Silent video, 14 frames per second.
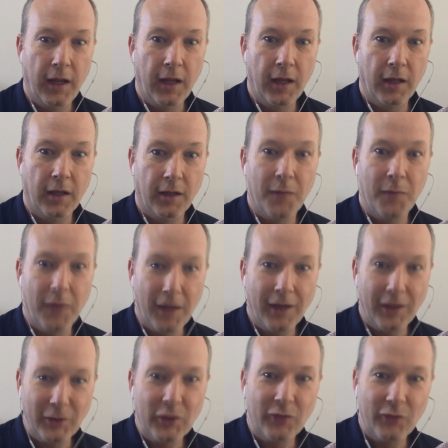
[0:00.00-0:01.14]
and I'm at
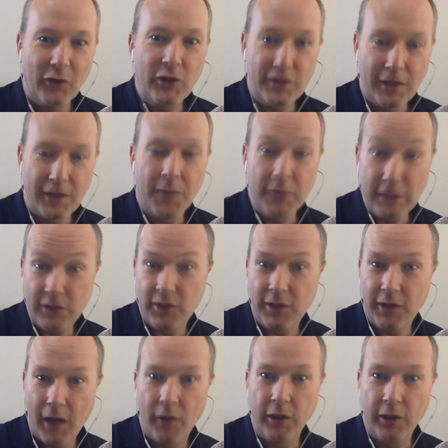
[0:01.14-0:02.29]
a university. I'm
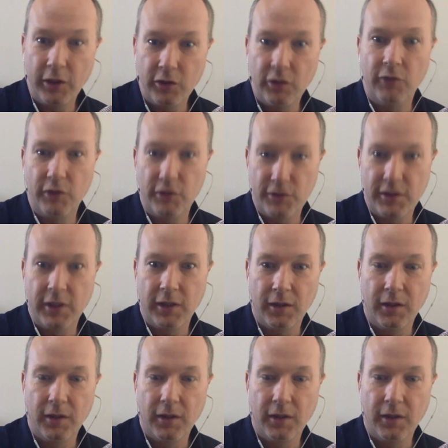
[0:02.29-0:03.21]
teaching now at a university.